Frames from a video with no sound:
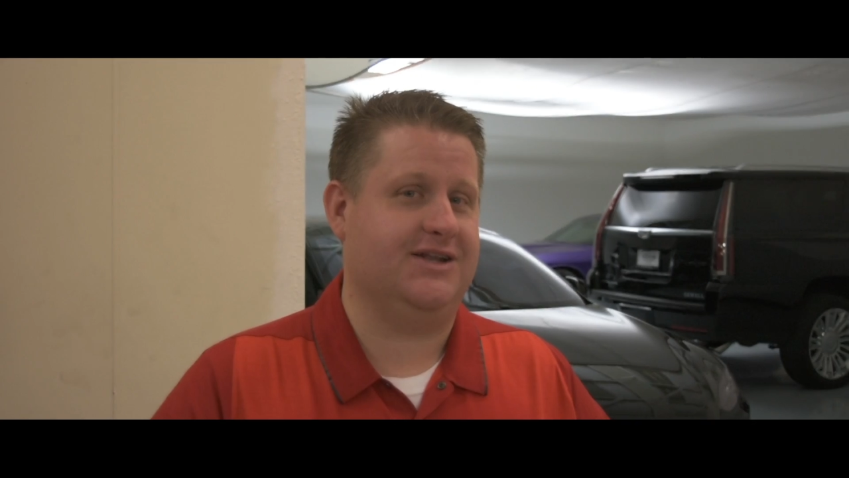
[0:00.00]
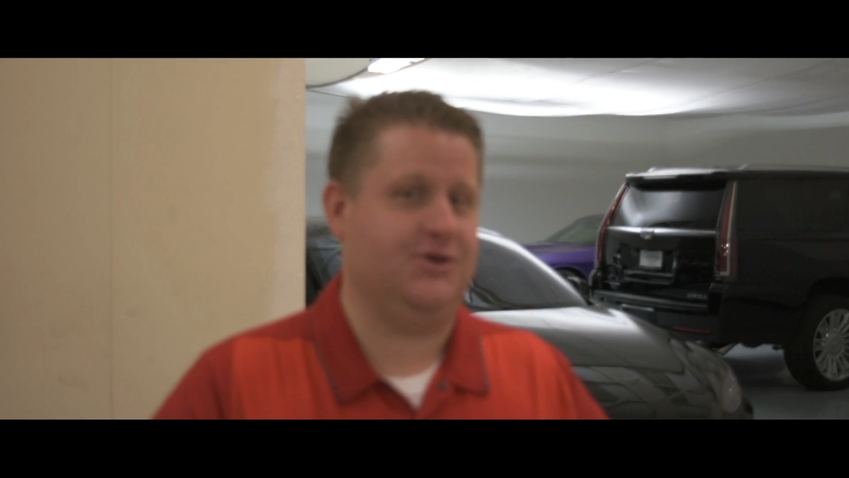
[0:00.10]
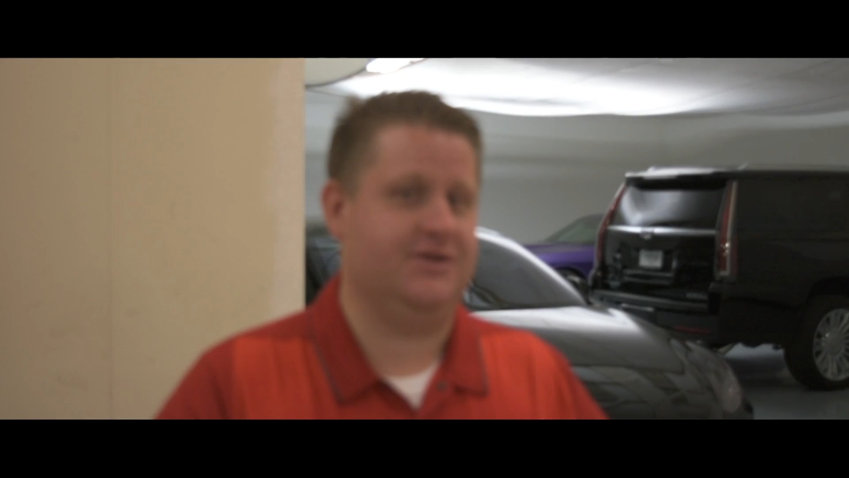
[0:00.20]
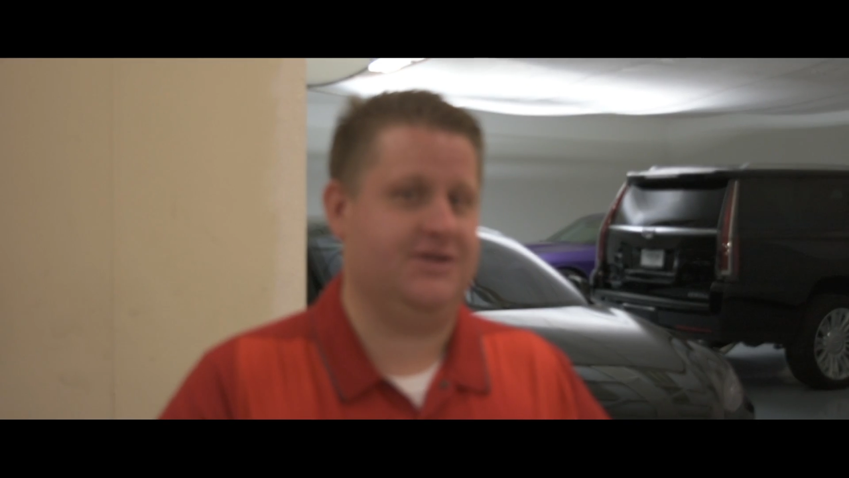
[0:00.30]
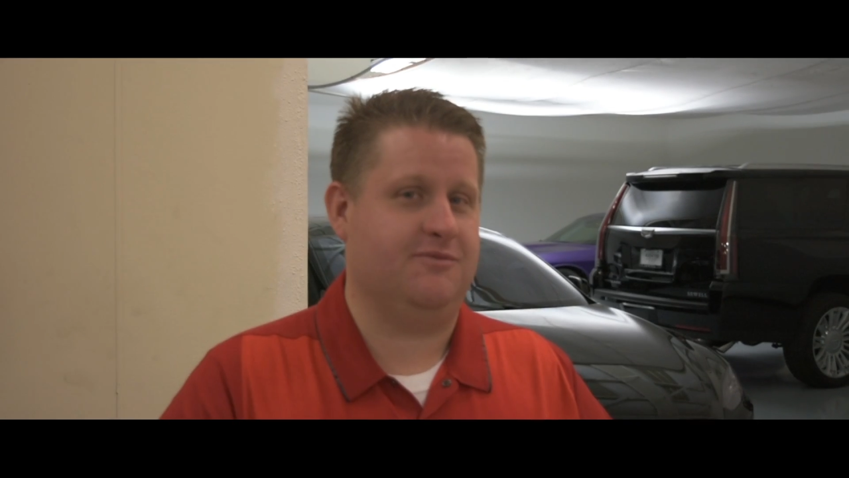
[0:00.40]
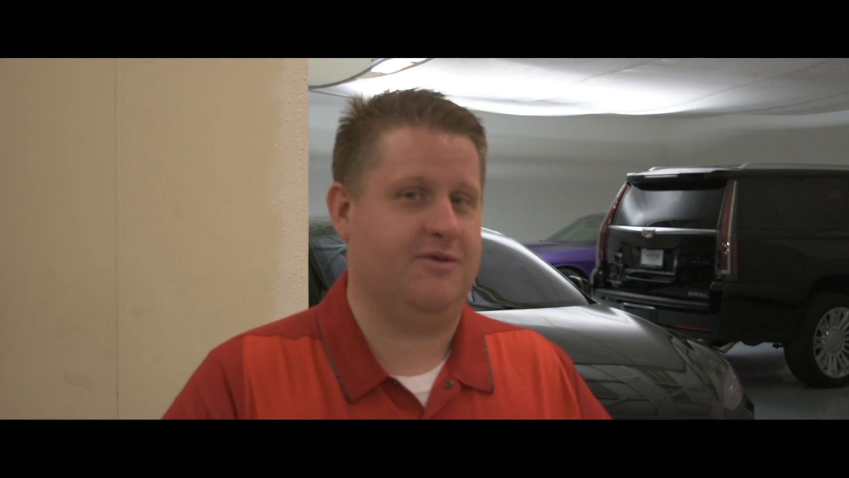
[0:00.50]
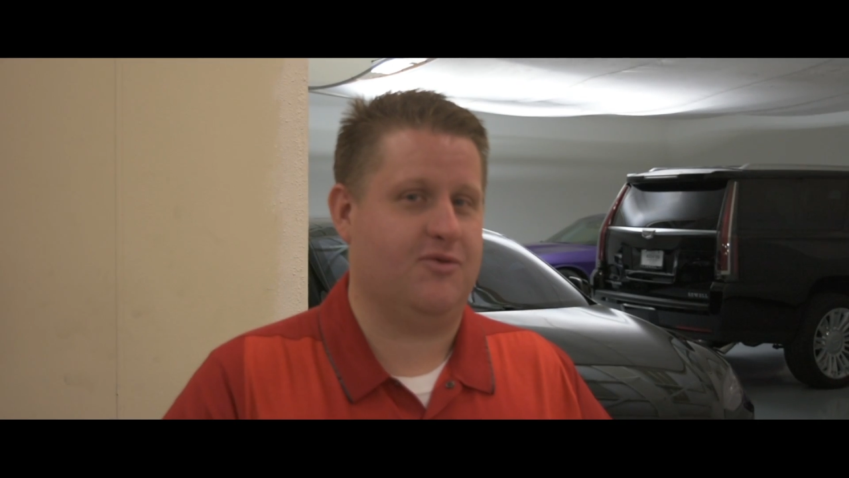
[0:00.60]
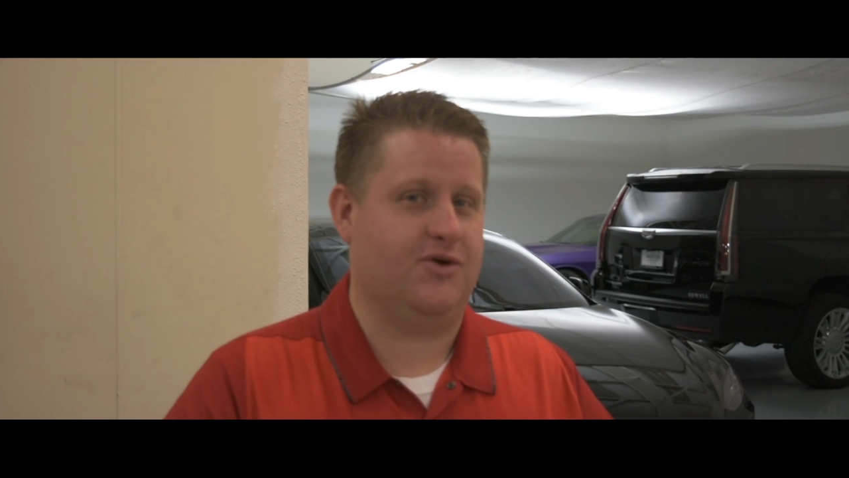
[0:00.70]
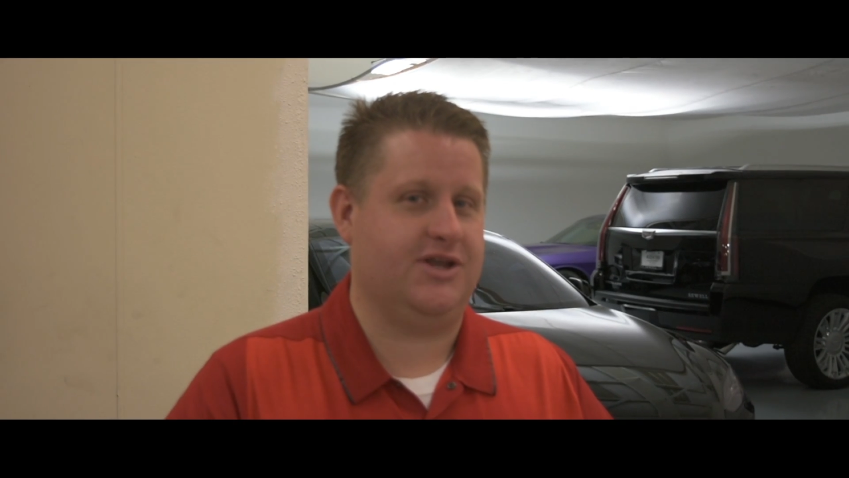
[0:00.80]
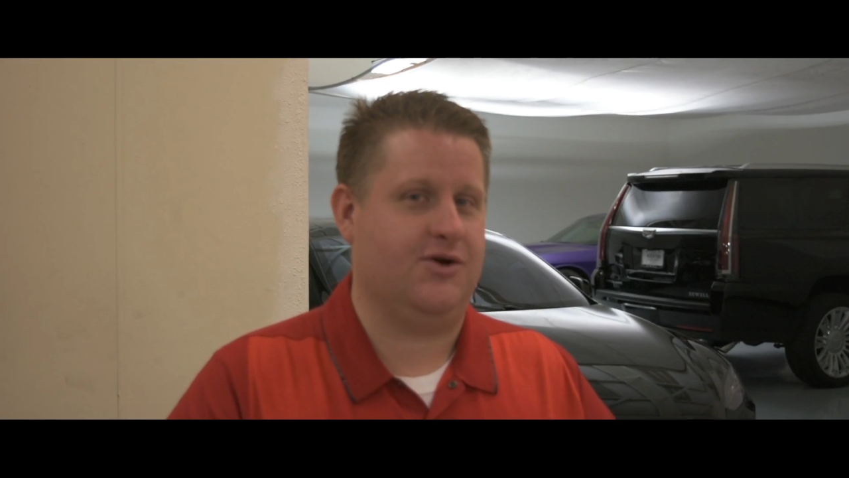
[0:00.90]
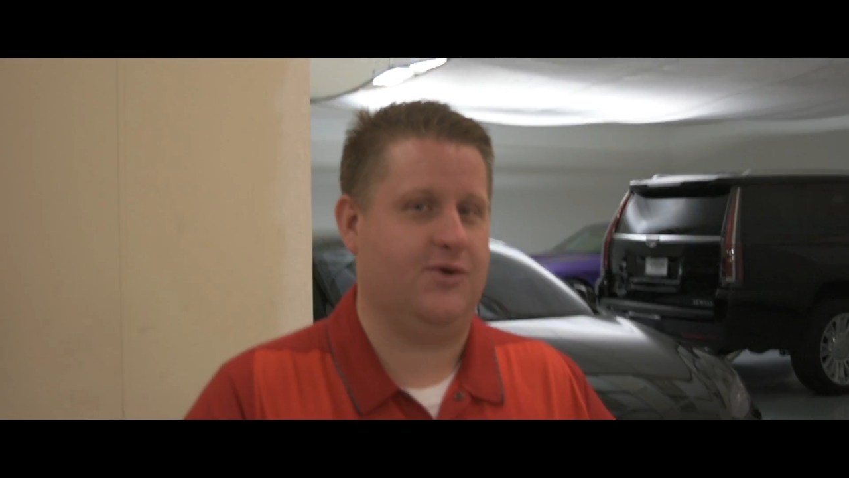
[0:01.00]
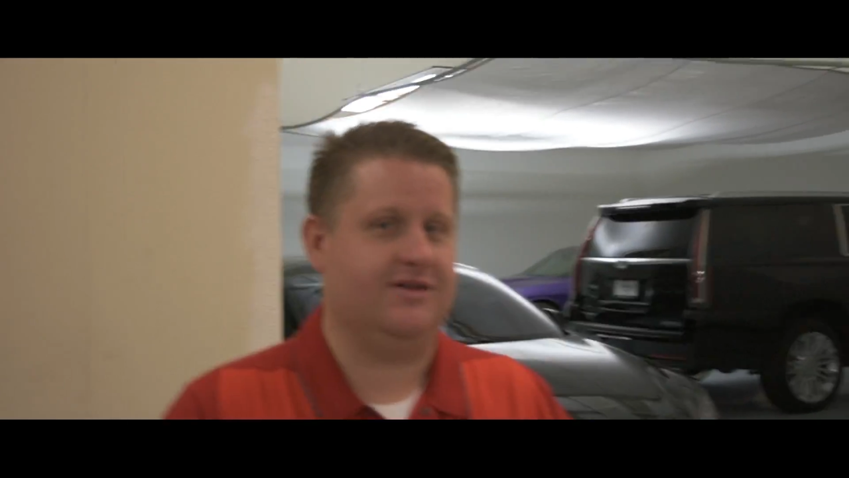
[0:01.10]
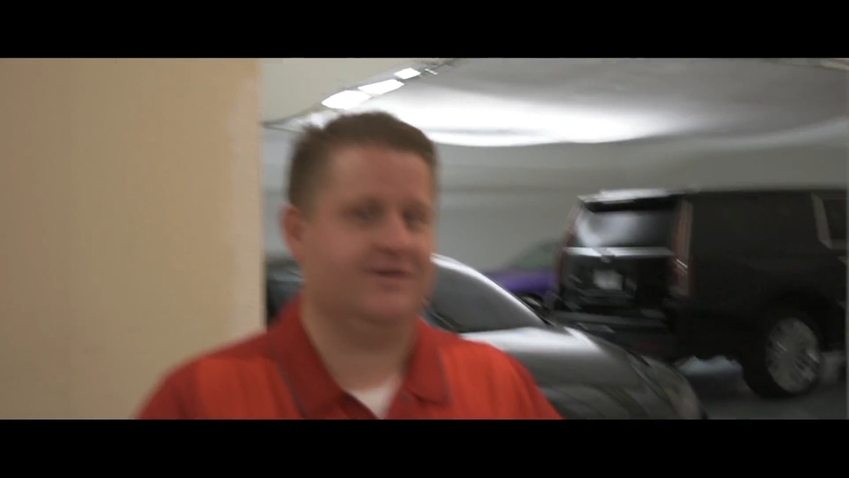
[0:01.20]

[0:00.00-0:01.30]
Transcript: Do you remember? You know what it